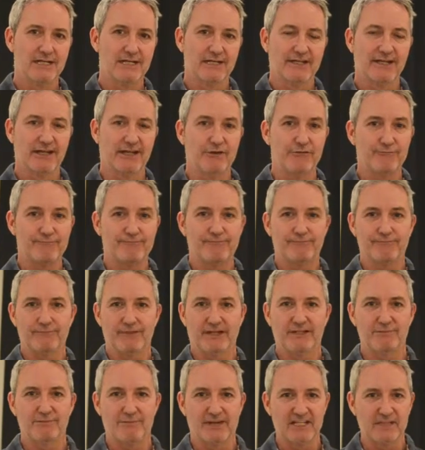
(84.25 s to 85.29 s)
Now,
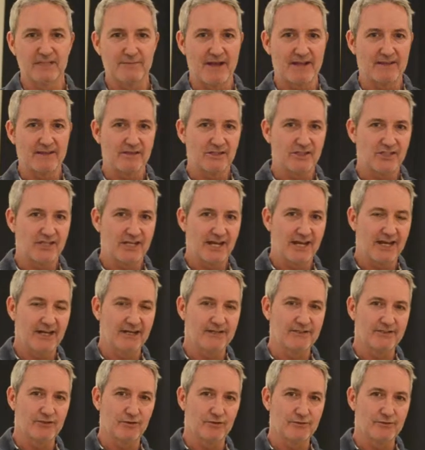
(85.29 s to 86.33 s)
as you might expect, the
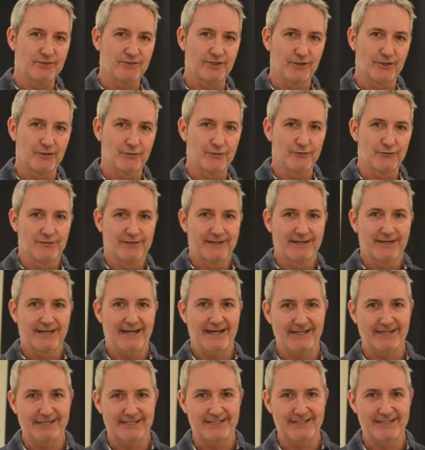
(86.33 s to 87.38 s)
shares also
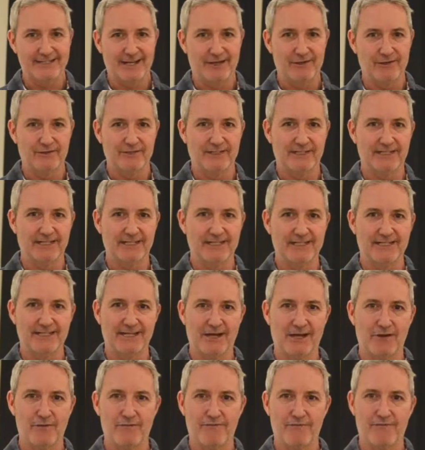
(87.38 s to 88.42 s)
headed south today,
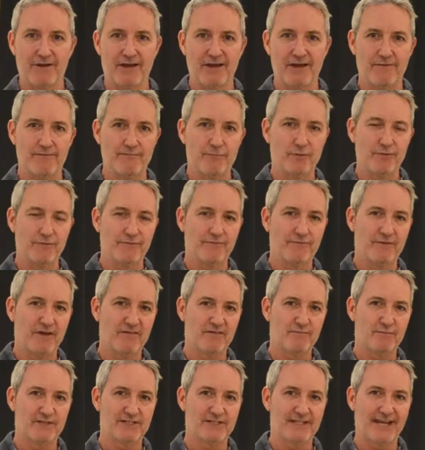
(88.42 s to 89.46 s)
down more than
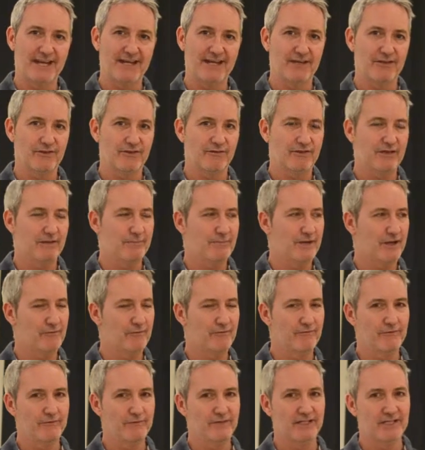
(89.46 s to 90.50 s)
5% at
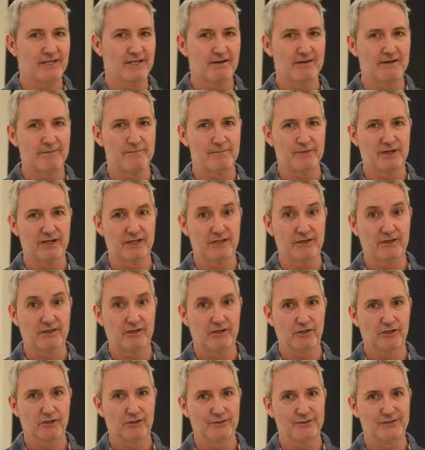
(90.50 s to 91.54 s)
£3.59 by the
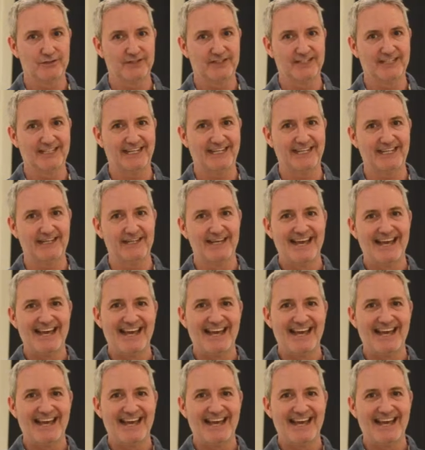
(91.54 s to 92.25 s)
close today.